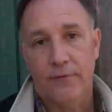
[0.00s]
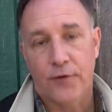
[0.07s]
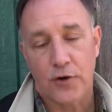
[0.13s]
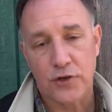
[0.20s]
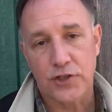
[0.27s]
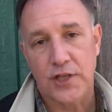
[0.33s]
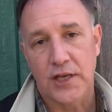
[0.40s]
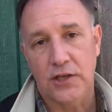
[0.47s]

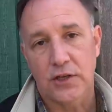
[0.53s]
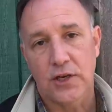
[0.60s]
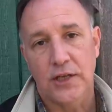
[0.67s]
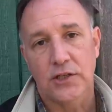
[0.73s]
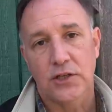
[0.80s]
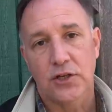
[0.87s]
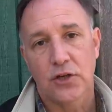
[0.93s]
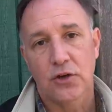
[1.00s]
First thing you
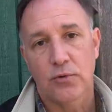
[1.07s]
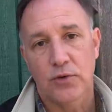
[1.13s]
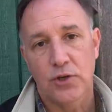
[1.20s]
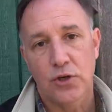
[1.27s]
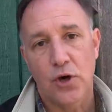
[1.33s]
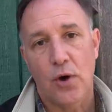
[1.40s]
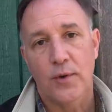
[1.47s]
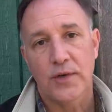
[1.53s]
need to do when
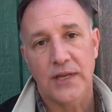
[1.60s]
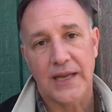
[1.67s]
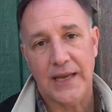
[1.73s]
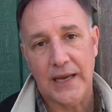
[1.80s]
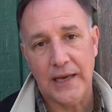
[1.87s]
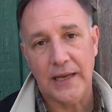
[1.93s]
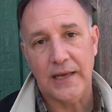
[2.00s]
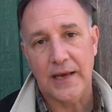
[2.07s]
you go into
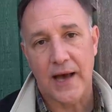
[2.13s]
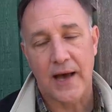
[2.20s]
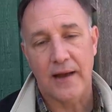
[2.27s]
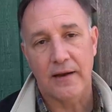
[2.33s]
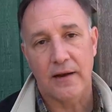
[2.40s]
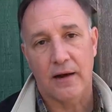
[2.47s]
any kind